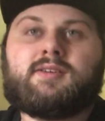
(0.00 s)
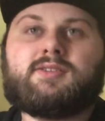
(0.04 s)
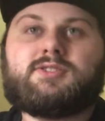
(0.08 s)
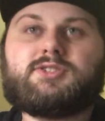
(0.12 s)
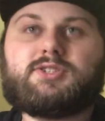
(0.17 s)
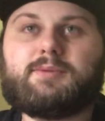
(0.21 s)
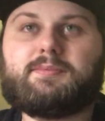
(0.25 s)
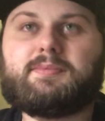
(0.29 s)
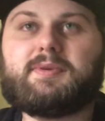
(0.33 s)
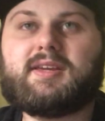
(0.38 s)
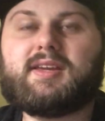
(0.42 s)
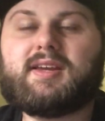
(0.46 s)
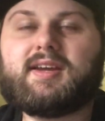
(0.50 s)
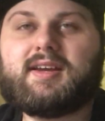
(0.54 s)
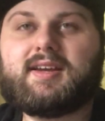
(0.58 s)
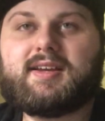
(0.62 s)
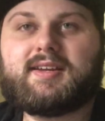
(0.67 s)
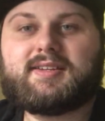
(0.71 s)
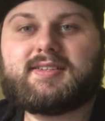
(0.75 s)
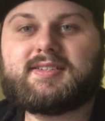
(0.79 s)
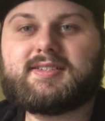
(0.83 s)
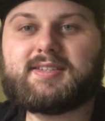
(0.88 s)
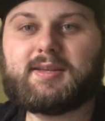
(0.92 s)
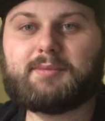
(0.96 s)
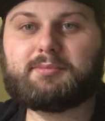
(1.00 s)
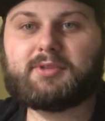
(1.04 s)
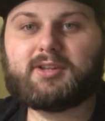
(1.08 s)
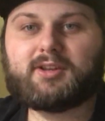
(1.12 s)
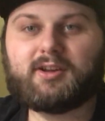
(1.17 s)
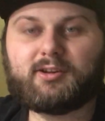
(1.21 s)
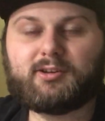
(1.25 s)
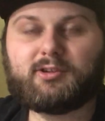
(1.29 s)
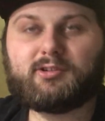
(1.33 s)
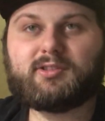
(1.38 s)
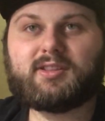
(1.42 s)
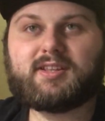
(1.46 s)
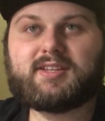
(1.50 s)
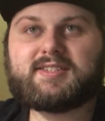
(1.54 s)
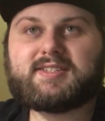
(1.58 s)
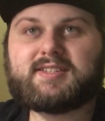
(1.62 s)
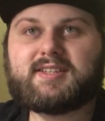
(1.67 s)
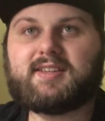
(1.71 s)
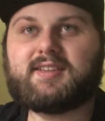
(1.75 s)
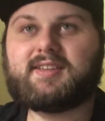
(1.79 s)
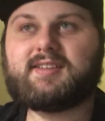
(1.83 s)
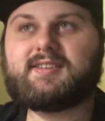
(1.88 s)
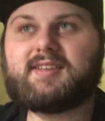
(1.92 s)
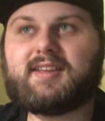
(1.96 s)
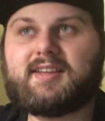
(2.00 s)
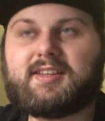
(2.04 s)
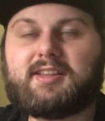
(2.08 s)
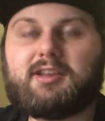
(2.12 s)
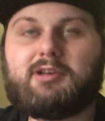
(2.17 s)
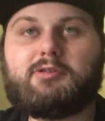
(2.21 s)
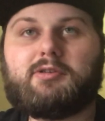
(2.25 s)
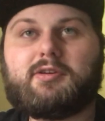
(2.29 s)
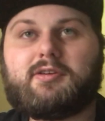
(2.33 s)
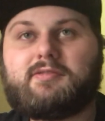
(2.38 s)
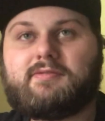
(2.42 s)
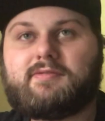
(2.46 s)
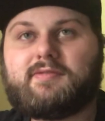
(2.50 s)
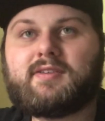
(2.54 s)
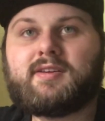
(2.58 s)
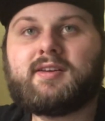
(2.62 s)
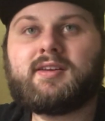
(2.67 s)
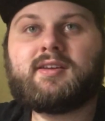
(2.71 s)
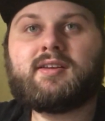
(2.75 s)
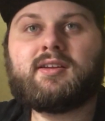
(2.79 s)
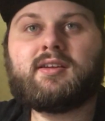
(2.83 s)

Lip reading: should be something on your list to take note of.